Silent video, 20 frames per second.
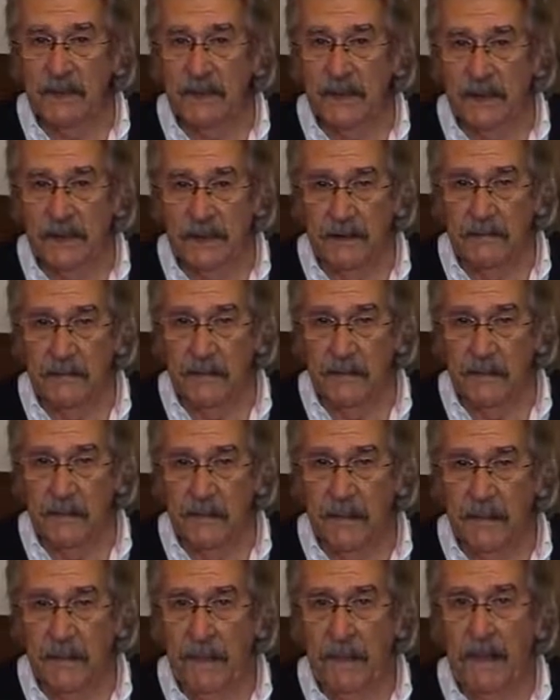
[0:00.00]
Miller,
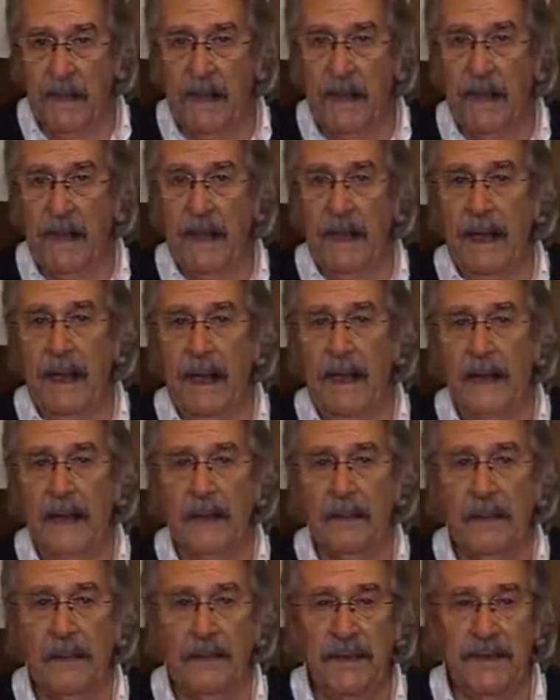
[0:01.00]
and I'm
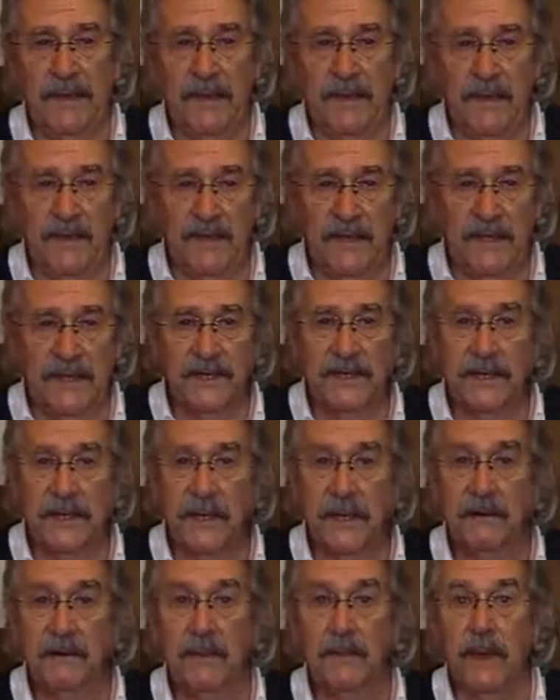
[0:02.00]
a materials
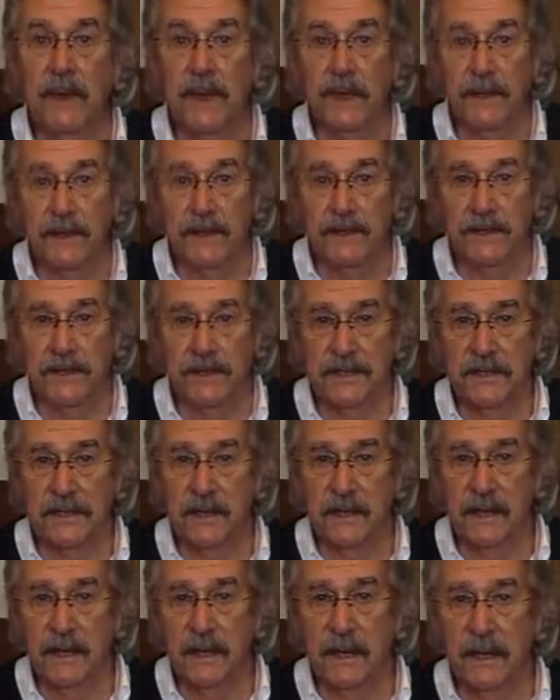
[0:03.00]
engineer and metallurgist
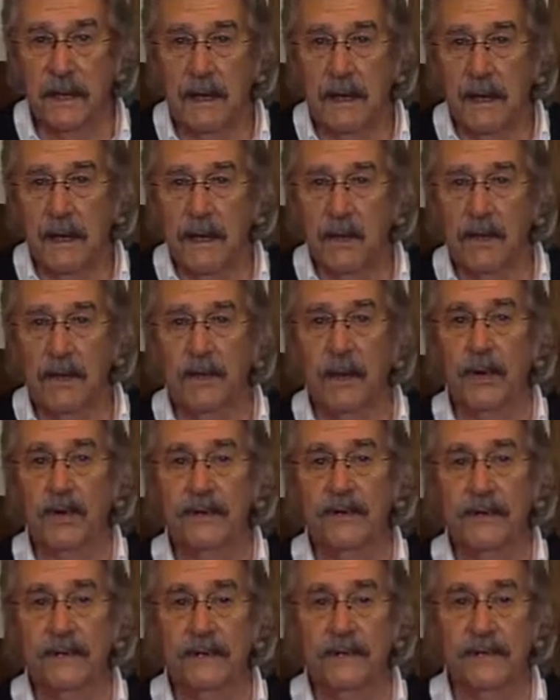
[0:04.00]
with
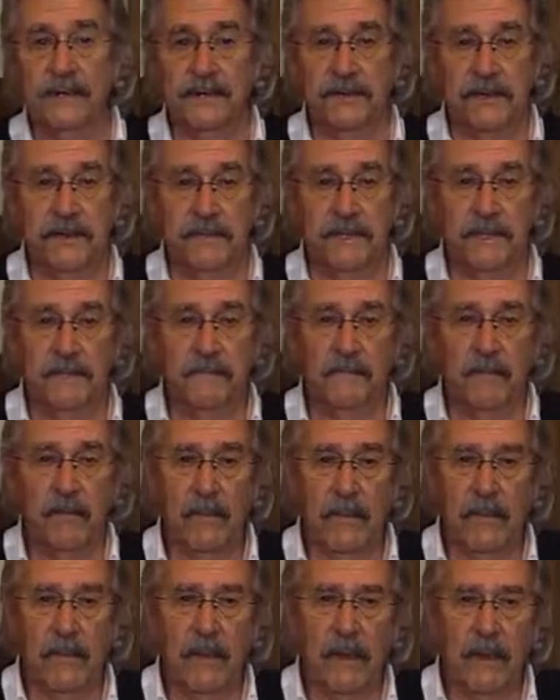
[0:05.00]
Postal Industries.
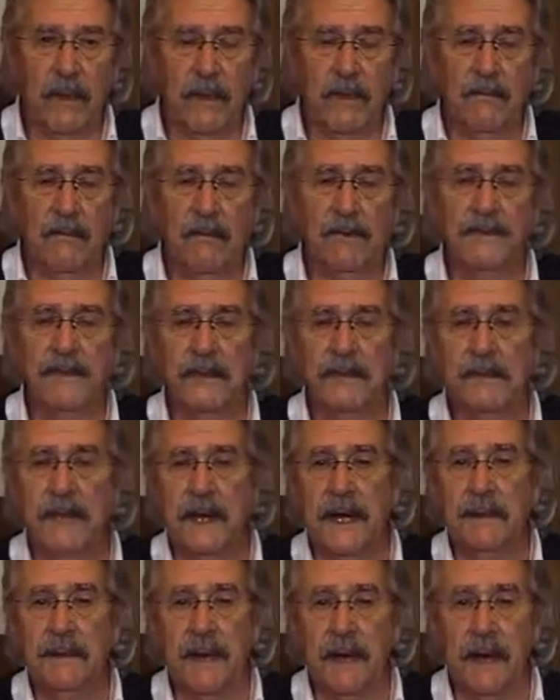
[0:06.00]
For some
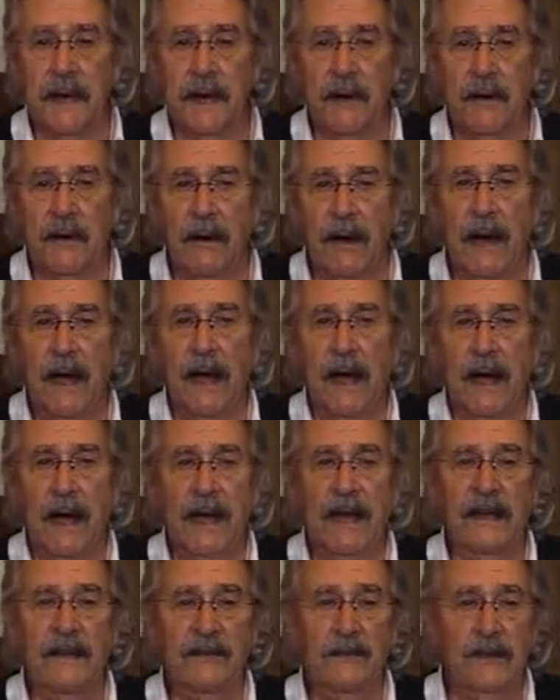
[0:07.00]
time now, I
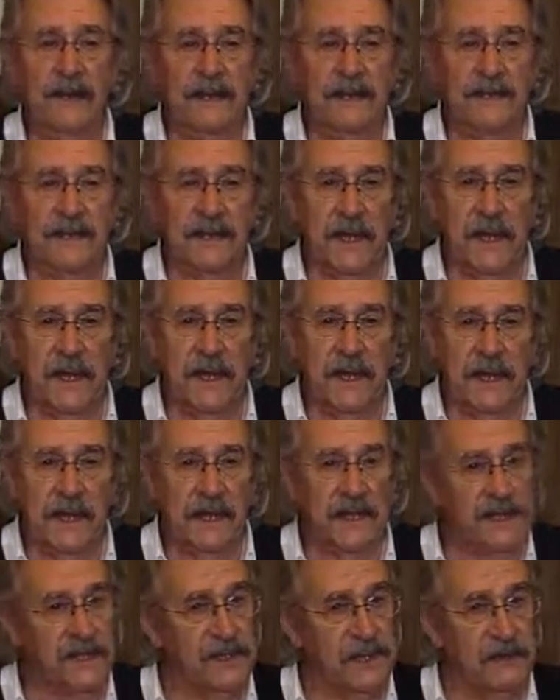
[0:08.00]
have been designing a
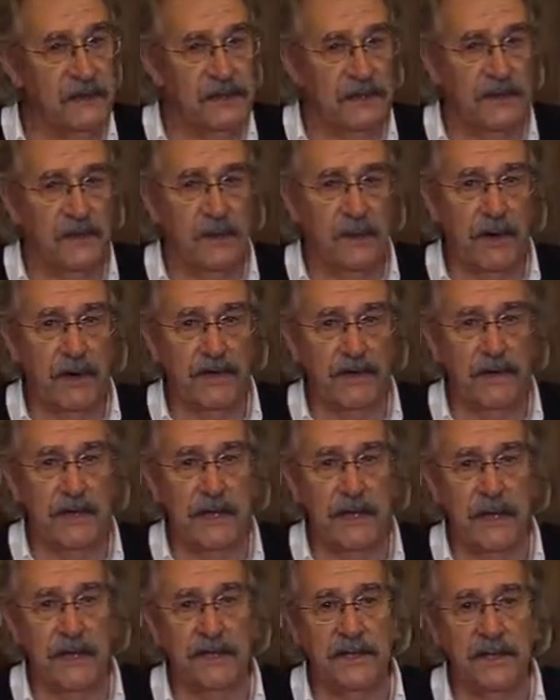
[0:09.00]
series of
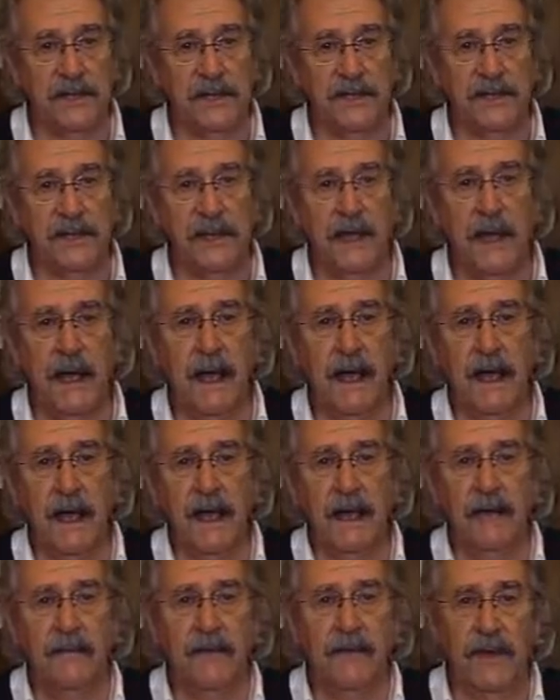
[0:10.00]
presentations
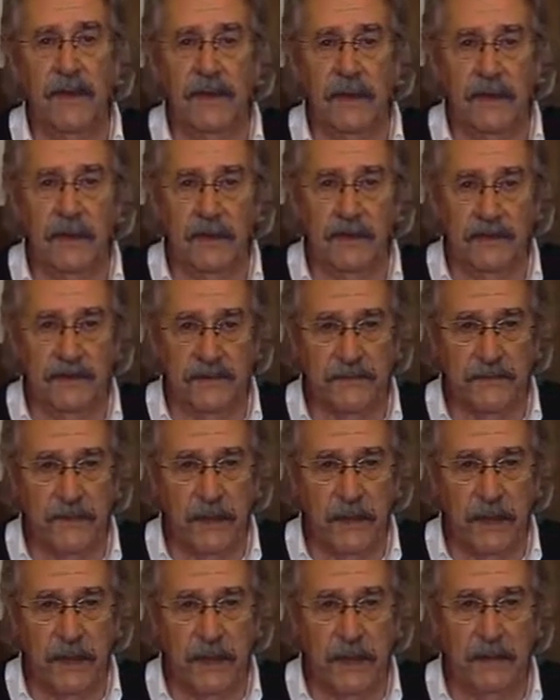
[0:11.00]
and videos, if you
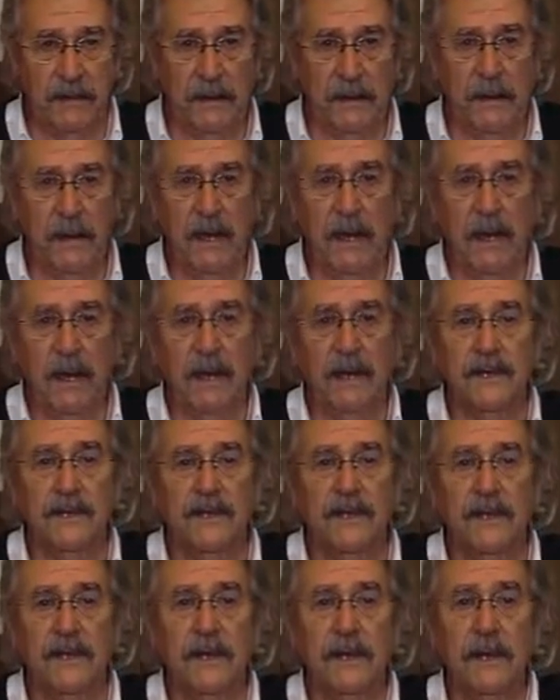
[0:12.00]
may,
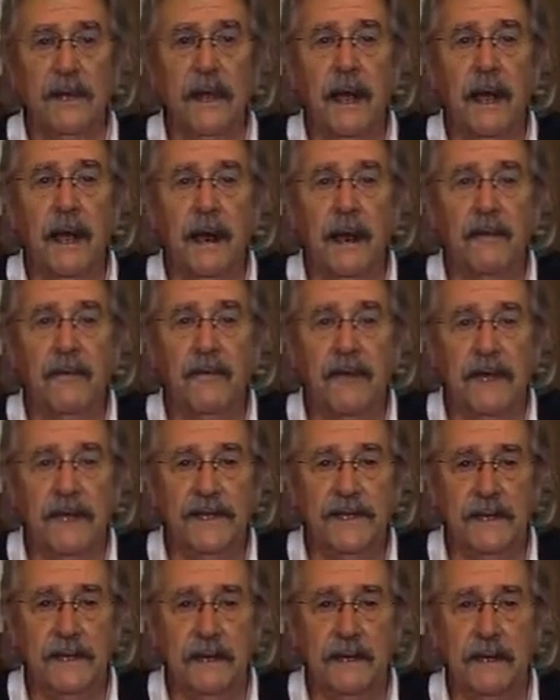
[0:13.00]
concerning hard
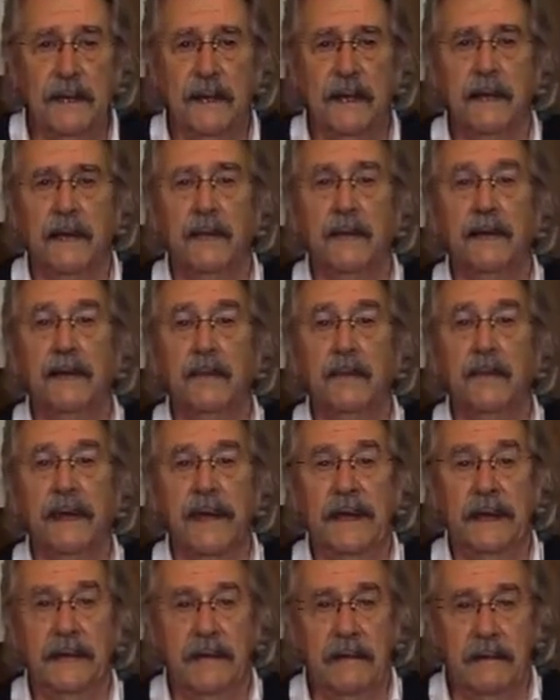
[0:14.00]
facing and hard
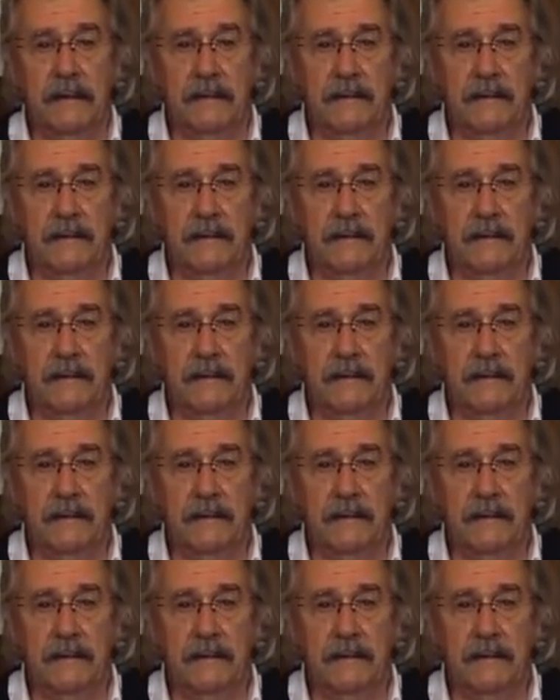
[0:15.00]
banding.